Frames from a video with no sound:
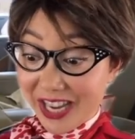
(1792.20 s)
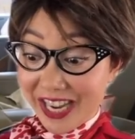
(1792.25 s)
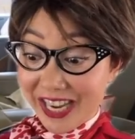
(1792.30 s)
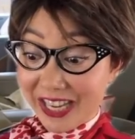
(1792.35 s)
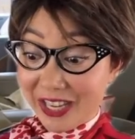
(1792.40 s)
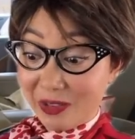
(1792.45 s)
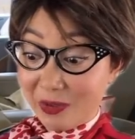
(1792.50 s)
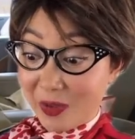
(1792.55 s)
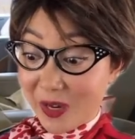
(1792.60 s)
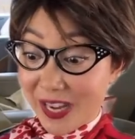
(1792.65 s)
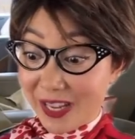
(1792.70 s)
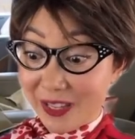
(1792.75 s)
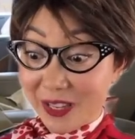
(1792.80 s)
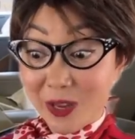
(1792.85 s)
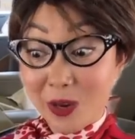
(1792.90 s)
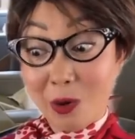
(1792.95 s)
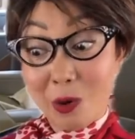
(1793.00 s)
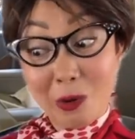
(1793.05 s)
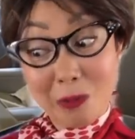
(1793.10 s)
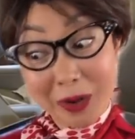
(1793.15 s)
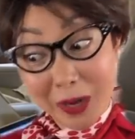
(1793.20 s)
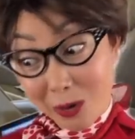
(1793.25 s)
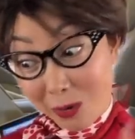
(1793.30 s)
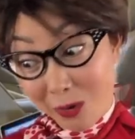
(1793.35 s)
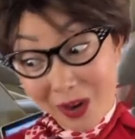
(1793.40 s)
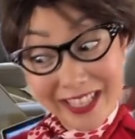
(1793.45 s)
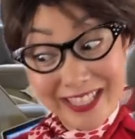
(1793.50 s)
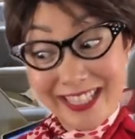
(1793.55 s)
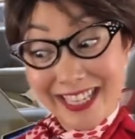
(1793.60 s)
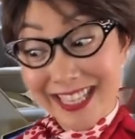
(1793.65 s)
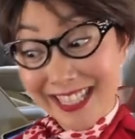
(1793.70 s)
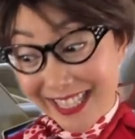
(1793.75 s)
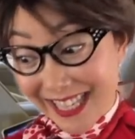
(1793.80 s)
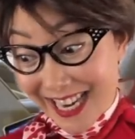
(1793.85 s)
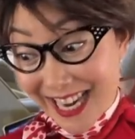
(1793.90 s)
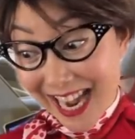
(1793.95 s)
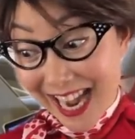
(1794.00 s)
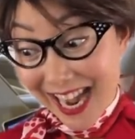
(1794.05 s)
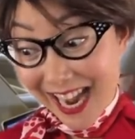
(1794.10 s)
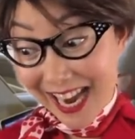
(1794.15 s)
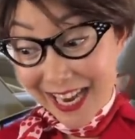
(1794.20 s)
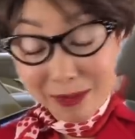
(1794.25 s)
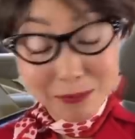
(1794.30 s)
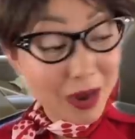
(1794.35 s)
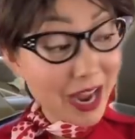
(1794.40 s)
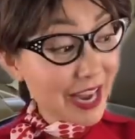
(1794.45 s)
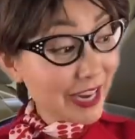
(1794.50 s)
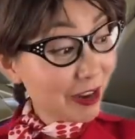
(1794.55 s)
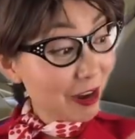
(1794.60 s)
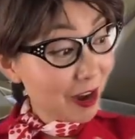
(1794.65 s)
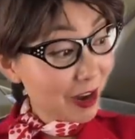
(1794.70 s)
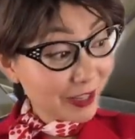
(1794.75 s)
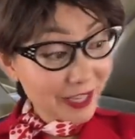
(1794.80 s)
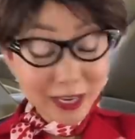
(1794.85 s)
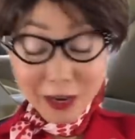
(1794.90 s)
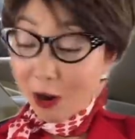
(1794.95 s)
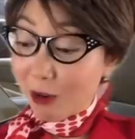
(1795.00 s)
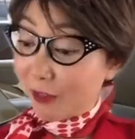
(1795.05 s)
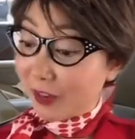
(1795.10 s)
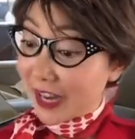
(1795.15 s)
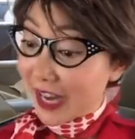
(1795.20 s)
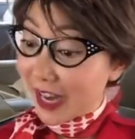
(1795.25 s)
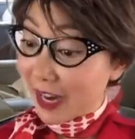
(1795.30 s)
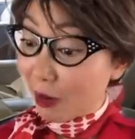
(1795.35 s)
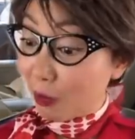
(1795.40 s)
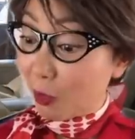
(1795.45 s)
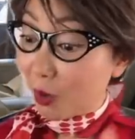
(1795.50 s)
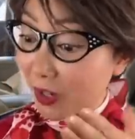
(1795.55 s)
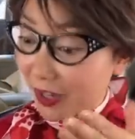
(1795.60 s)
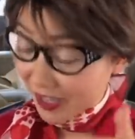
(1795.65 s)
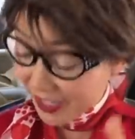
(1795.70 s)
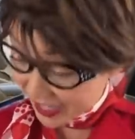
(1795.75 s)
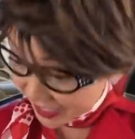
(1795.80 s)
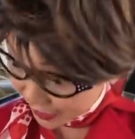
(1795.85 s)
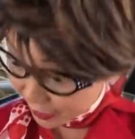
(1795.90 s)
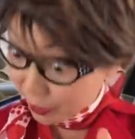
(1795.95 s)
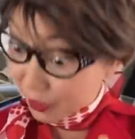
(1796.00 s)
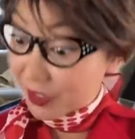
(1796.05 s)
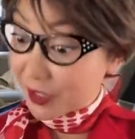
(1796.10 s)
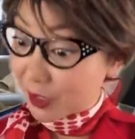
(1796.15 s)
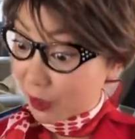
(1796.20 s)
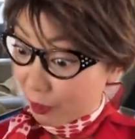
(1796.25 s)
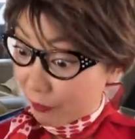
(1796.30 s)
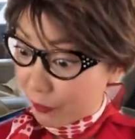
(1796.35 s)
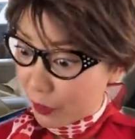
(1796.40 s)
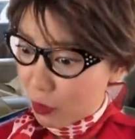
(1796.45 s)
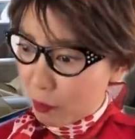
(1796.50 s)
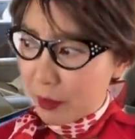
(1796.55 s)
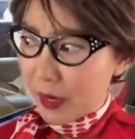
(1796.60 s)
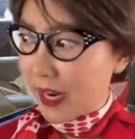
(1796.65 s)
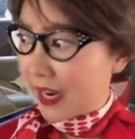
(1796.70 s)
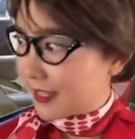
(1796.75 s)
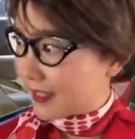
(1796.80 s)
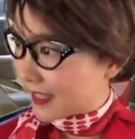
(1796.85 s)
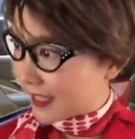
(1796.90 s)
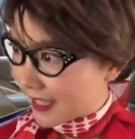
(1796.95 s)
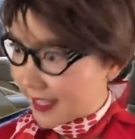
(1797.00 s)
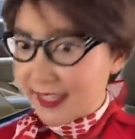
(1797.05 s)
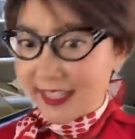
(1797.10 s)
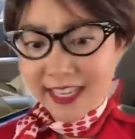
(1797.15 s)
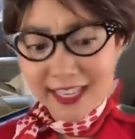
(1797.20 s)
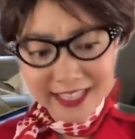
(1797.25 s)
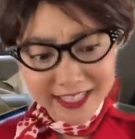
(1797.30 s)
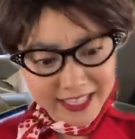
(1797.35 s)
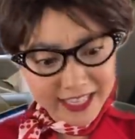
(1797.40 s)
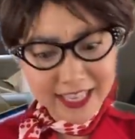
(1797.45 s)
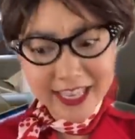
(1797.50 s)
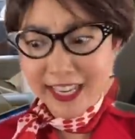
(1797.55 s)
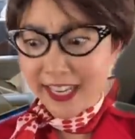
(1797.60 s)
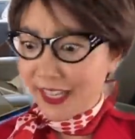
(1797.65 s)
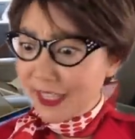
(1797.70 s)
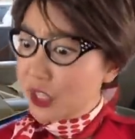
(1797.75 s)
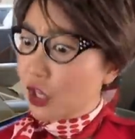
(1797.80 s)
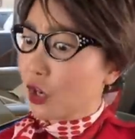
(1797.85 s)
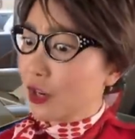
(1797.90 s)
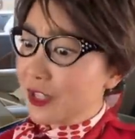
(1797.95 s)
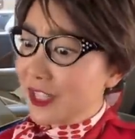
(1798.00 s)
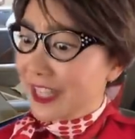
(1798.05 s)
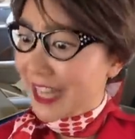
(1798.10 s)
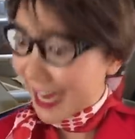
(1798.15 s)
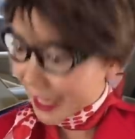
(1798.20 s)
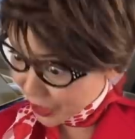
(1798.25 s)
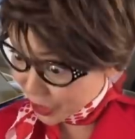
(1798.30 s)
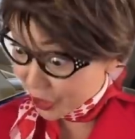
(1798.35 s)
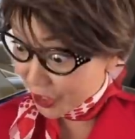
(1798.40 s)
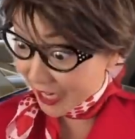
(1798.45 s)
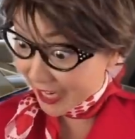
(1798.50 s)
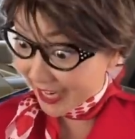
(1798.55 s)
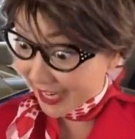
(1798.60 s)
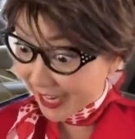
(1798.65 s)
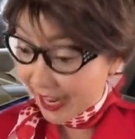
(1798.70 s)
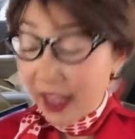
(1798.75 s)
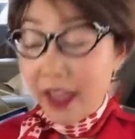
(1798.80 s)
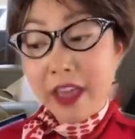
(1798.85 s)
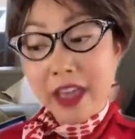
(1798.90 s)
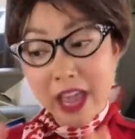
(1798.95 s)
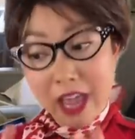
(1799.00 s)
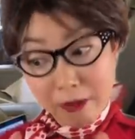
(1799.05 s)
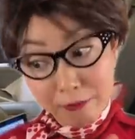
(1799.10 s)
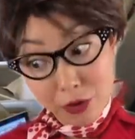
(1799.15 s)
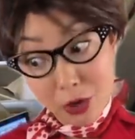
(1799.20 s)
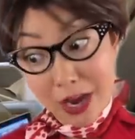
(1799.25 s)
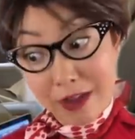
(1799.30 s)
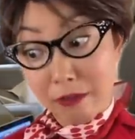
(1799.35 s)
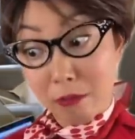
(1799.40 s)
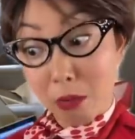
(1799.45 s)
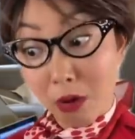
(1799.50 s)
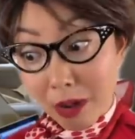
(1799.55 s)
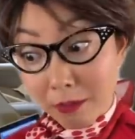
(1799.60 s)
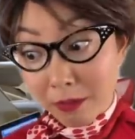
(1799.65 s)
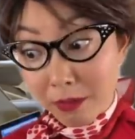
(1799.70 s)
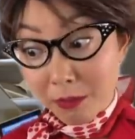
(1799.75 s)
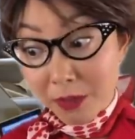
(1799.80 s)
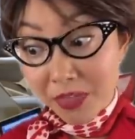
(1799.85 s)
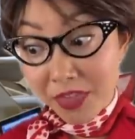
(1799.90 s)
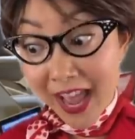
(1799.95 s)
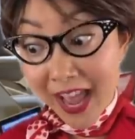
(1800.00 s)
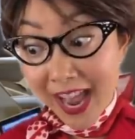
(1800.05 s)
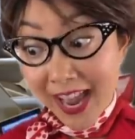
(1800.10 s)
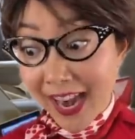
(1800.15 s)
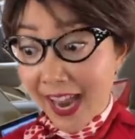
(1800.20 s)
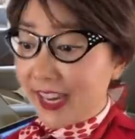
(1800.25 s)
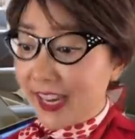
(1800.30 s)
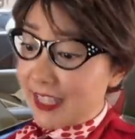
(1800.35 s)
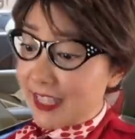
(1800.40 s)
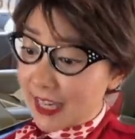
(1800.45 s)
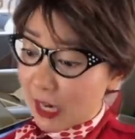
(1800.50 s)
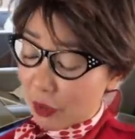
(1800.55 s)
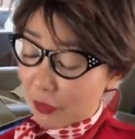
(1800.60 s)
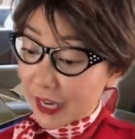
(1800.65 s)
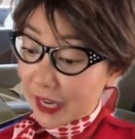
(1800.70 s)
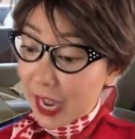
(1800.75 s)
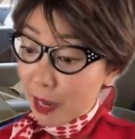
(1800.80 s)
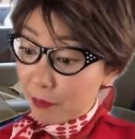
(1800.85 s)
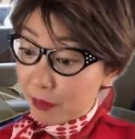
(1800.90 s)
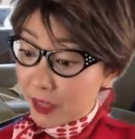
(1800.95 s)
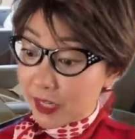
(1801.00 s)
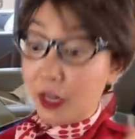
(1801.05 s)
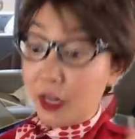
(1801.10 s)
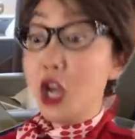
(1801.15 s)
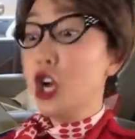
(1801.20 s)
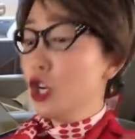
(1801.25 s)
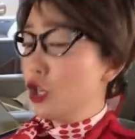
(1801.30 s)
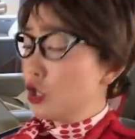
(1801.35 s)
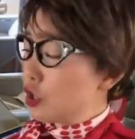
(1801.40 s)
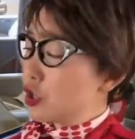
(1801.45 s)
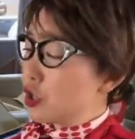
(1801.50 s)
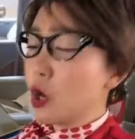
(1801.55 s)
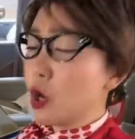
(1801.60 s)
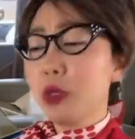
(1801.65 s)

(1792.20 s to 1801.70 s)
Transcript: Okay, well, your request is denied. My colleague over here will continue to serve you because this indeed is her section. If you have a problem with that, I can tell the captain to